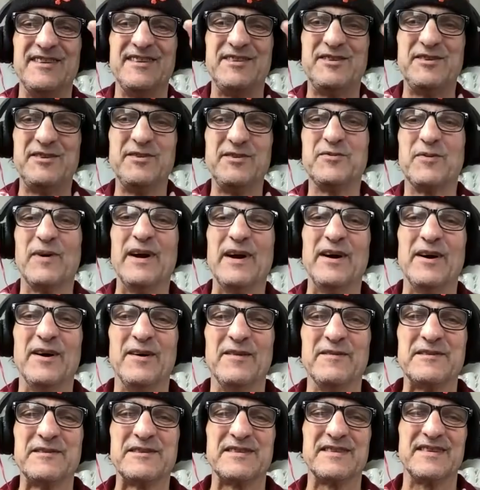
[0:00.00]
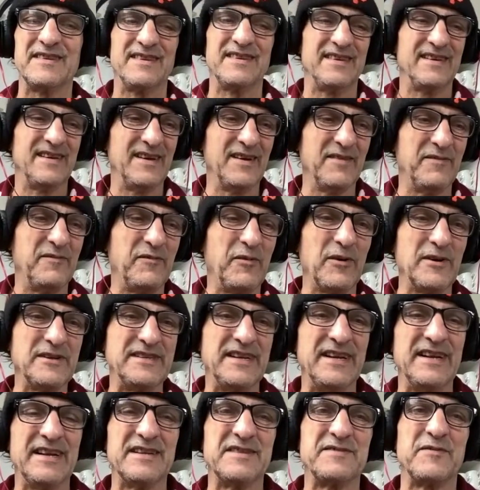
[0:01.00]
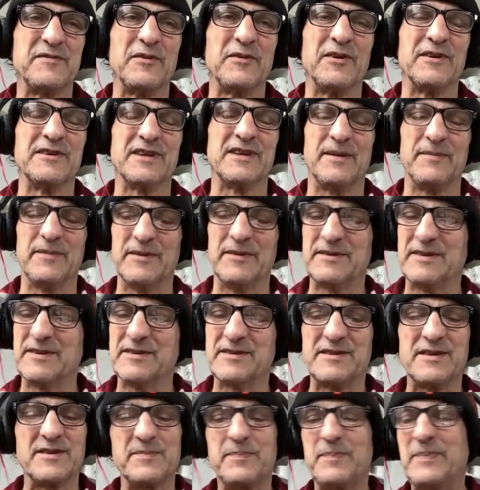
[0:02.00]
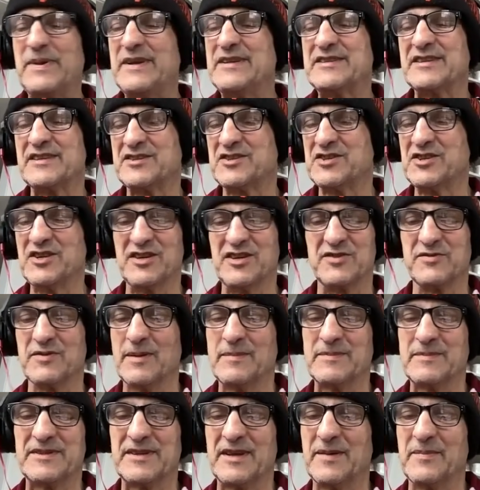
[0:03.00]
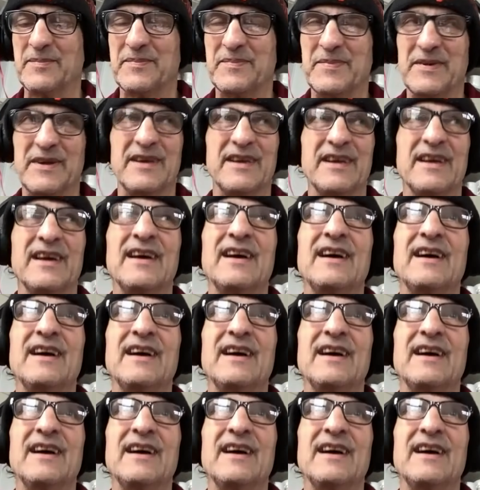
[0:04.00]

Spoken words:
12s, a 14-inch floor tom. It was just a piece of shit drum set. But